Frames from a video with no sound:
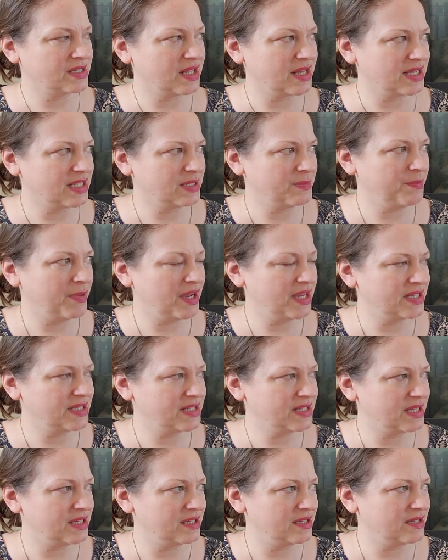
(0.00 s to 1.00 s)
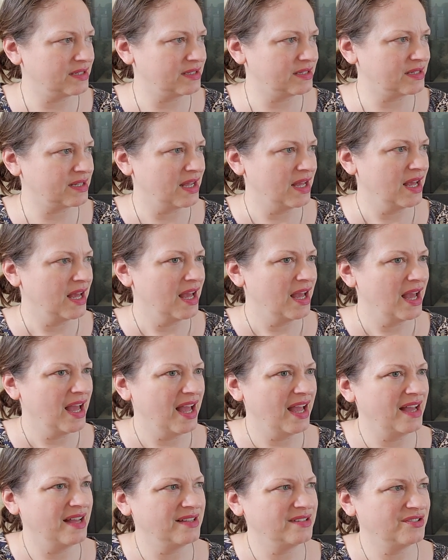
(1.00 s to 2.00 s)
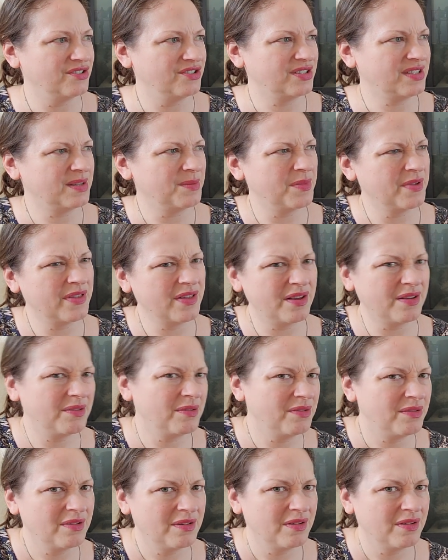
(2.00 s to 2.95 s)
like spices and just some of the,